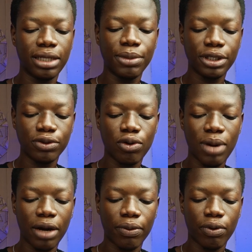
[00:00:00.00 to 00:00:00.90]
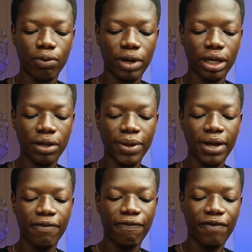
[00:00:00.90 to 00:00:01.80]
Let me just go back real quick.
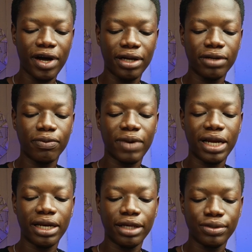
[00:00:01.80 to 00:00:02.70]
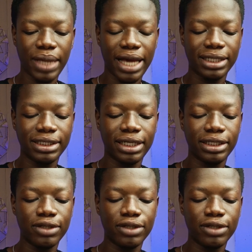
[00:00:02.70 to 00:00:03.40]
Fund right next to exchange.